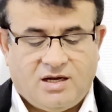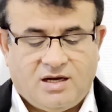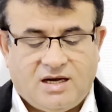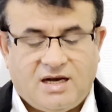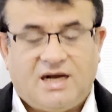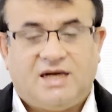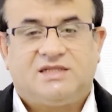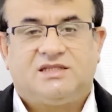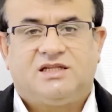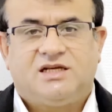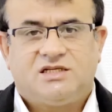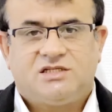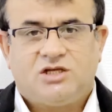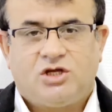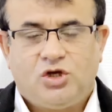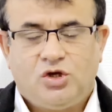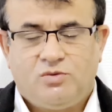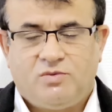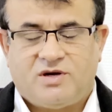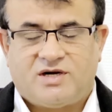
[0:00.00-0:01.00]
On this
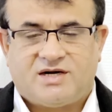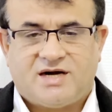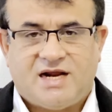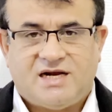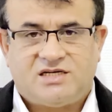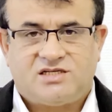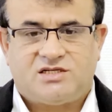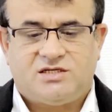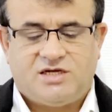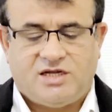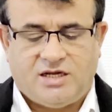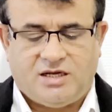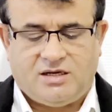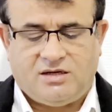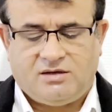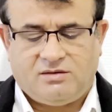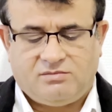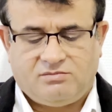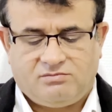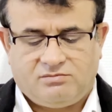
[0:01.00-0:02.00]
Human Rights
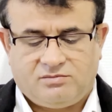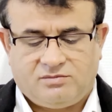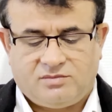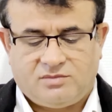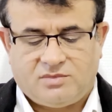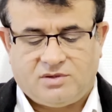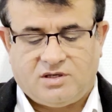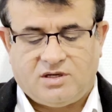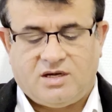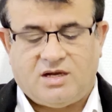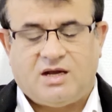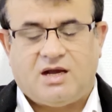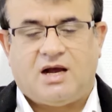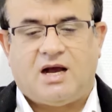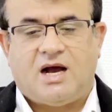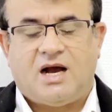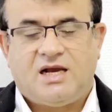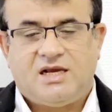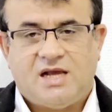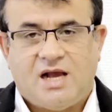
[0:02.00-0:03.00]
Day,
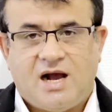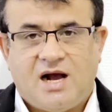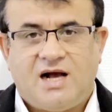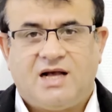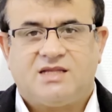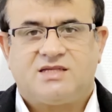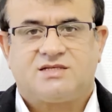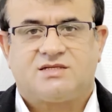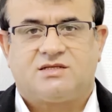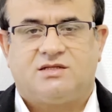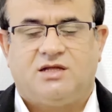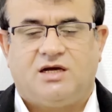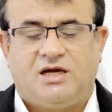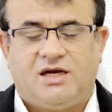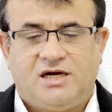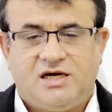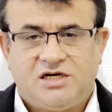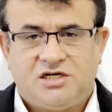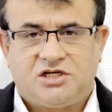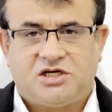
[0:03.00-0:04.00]
I ask
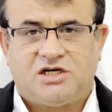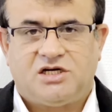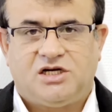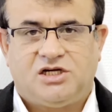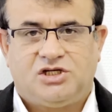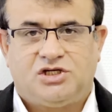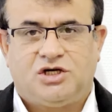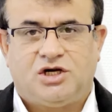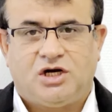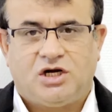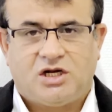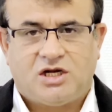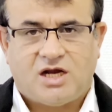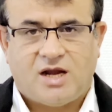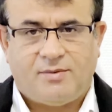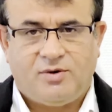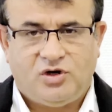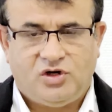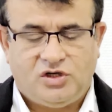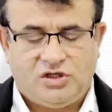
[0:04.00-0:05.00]
the international
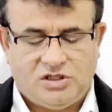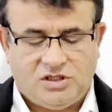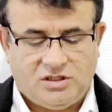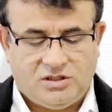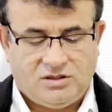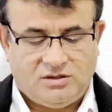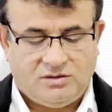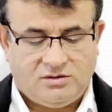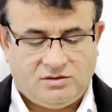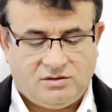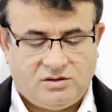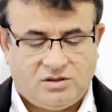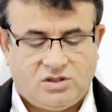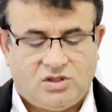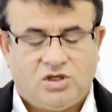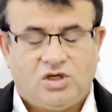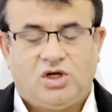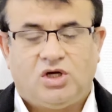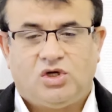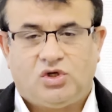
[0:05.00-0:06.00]
community
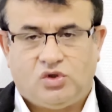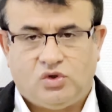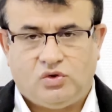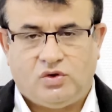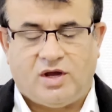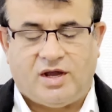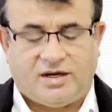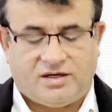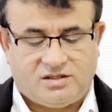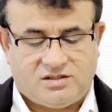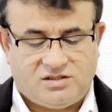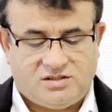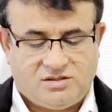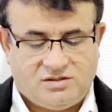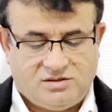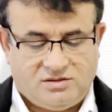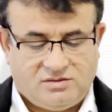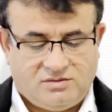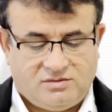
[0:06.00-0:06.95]
to act,